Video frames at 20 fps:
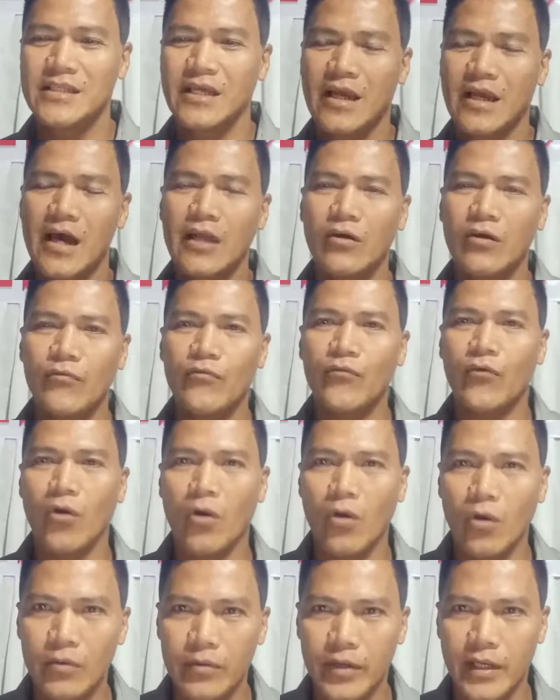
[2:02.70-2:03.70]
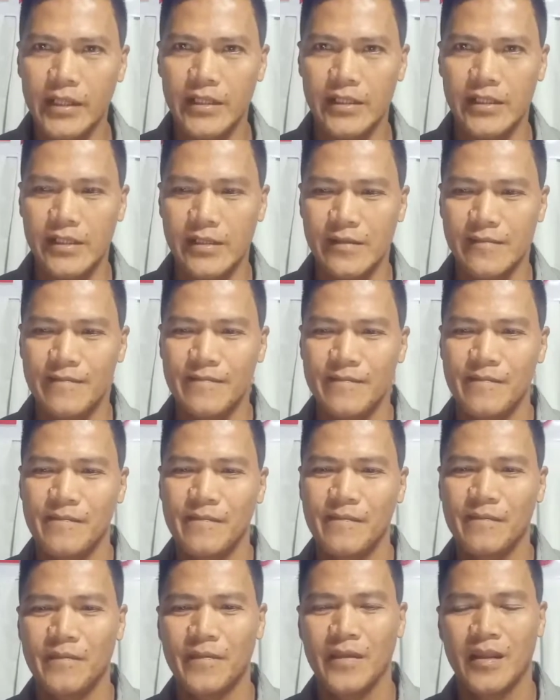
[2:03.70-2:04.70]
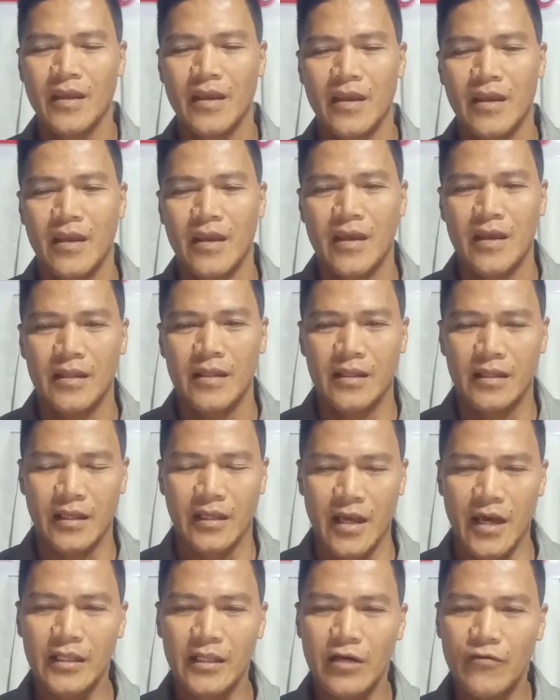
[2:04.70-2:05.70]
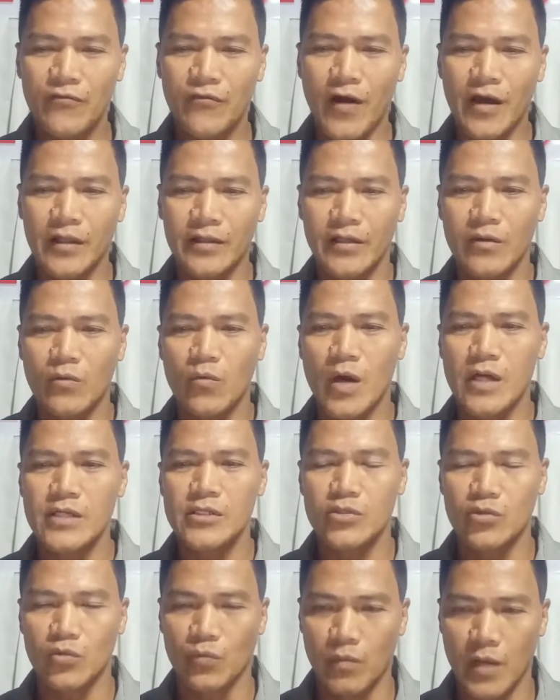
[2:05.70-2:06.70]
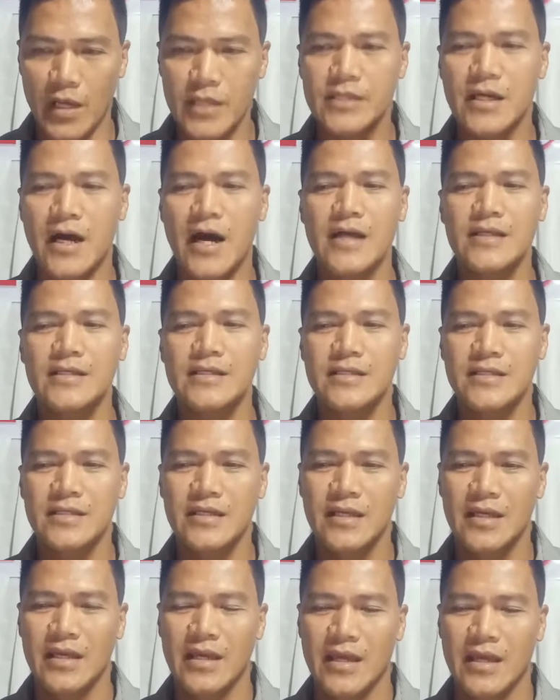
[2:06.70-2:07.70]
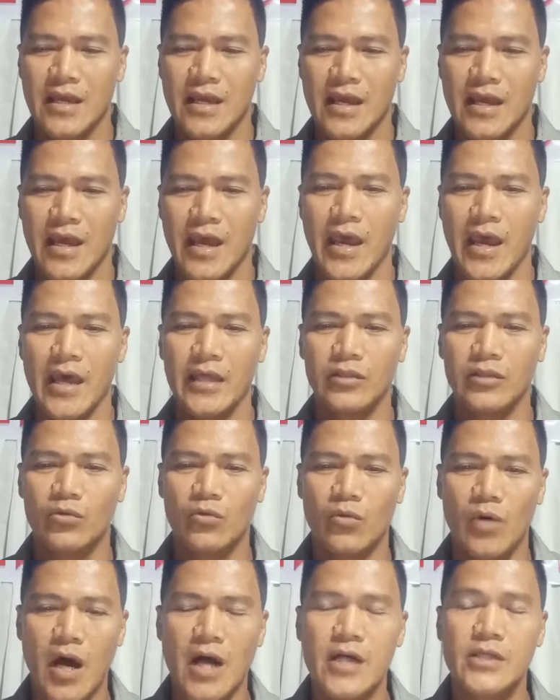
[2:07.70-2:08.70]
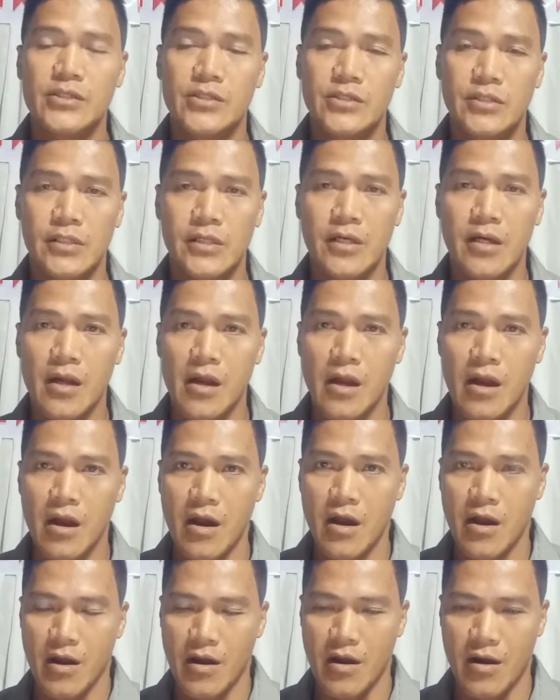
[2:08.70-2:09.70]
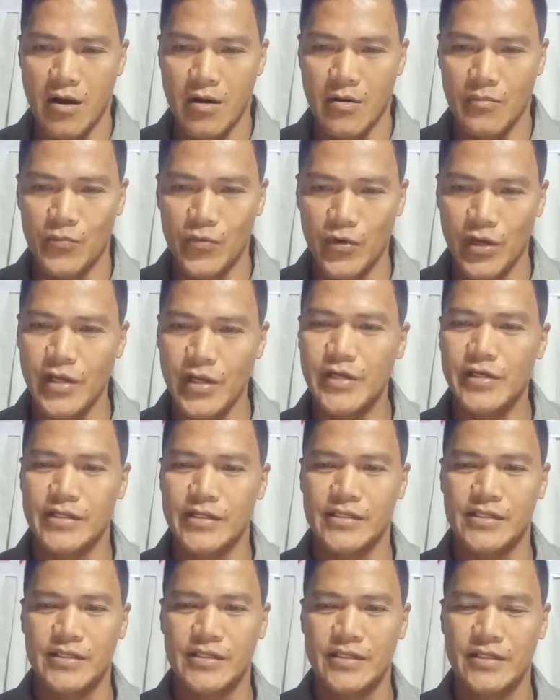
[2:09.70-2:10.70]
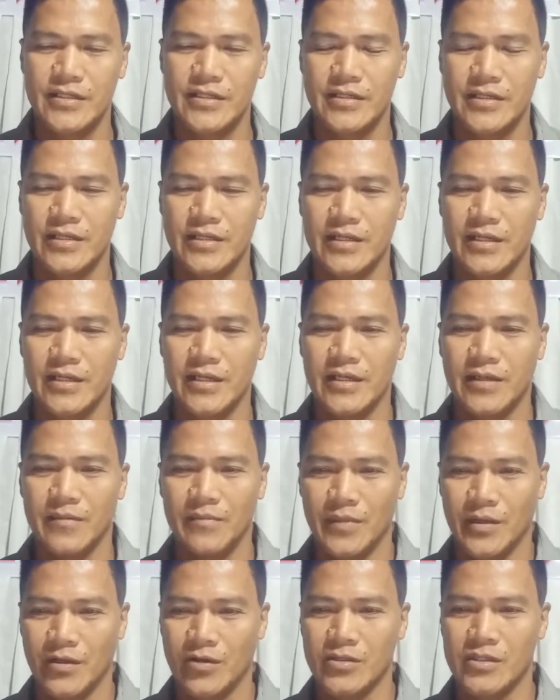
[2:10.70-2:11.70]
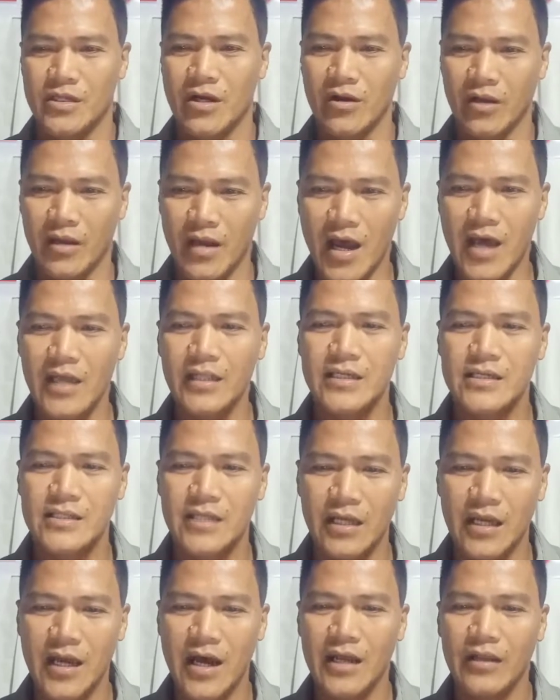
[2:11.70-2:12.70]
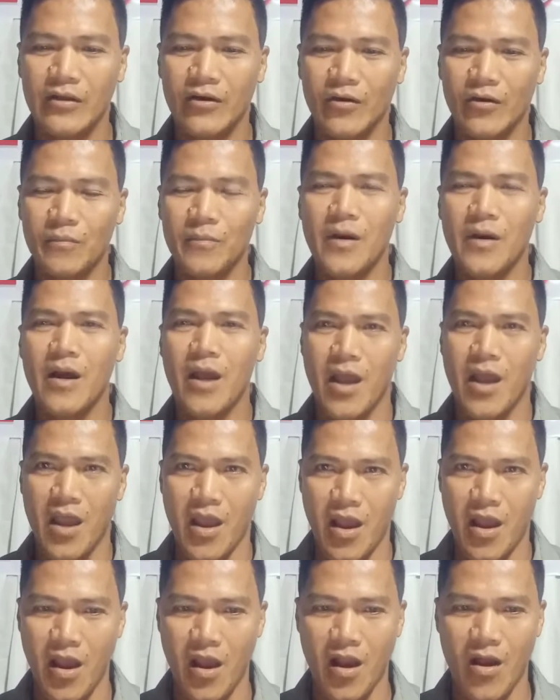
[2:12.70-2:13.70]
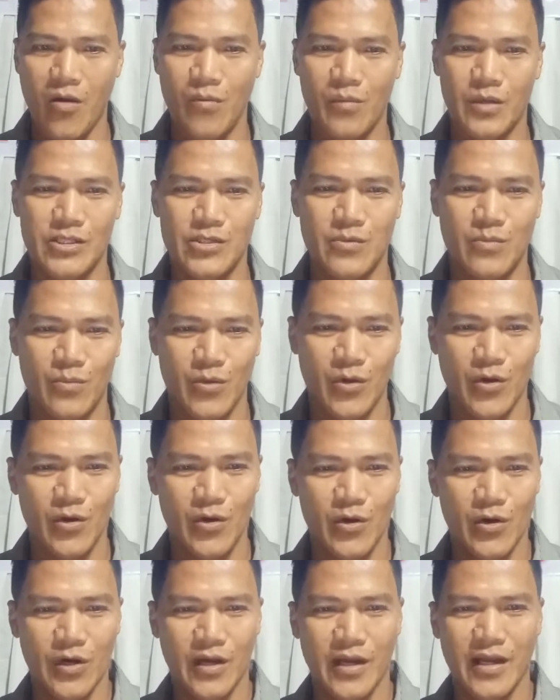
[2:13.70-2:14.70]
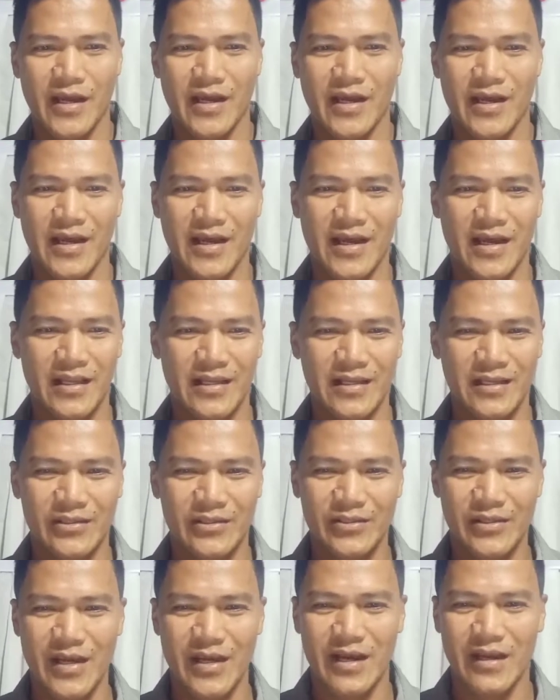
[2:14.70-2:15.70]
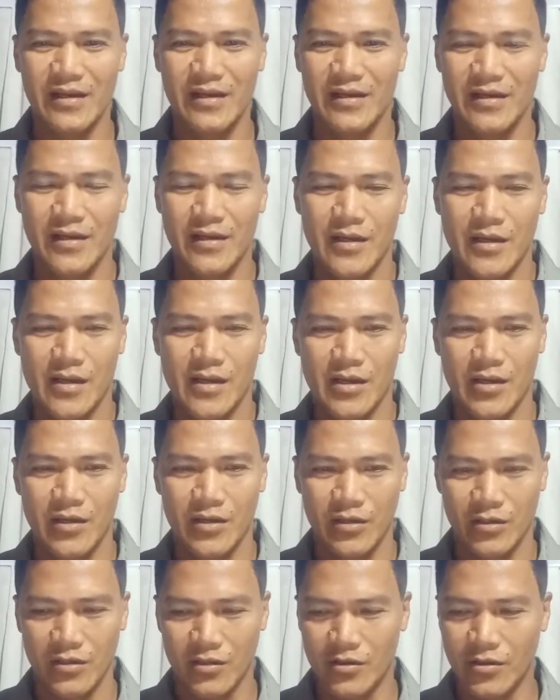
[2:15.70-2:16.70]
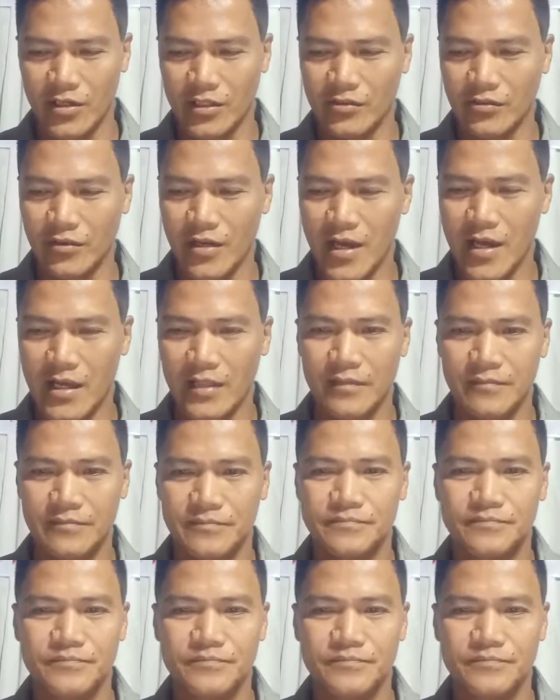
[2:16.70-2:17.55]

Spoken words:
is the God of already. God, our Father, wants to bless us and to answer our prayers. Because our God is the God of how much more. Hallelujah. Glory to God.